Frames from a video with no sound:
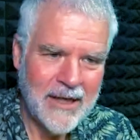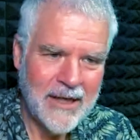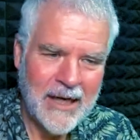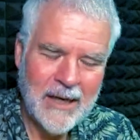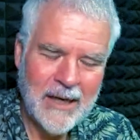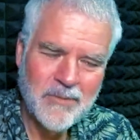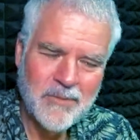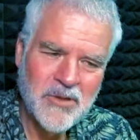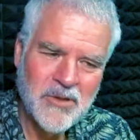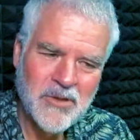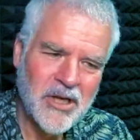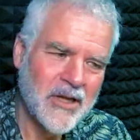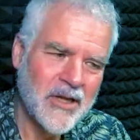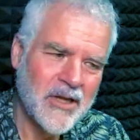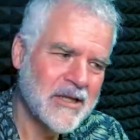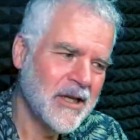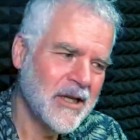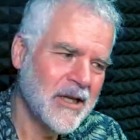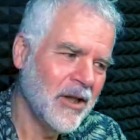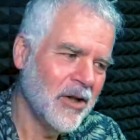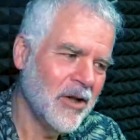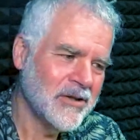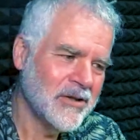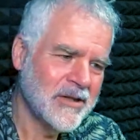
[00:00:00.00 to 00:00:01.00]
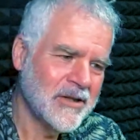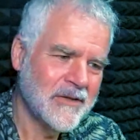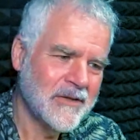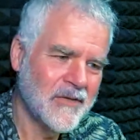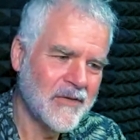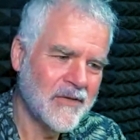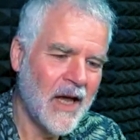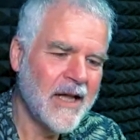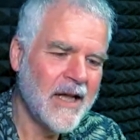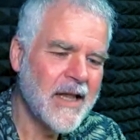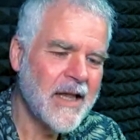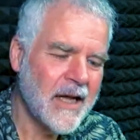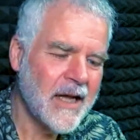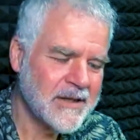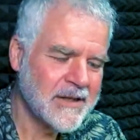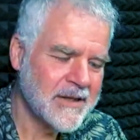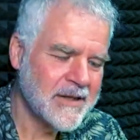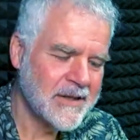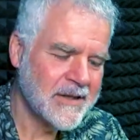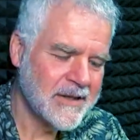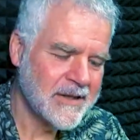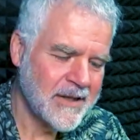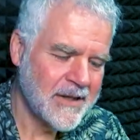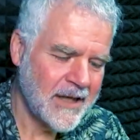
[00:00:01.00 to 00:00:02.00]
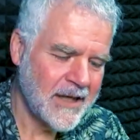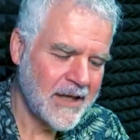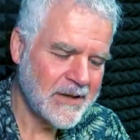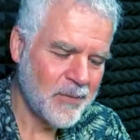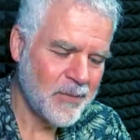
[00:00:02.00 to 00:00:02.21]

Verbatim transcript: Um, so there's a lots of, and that's that's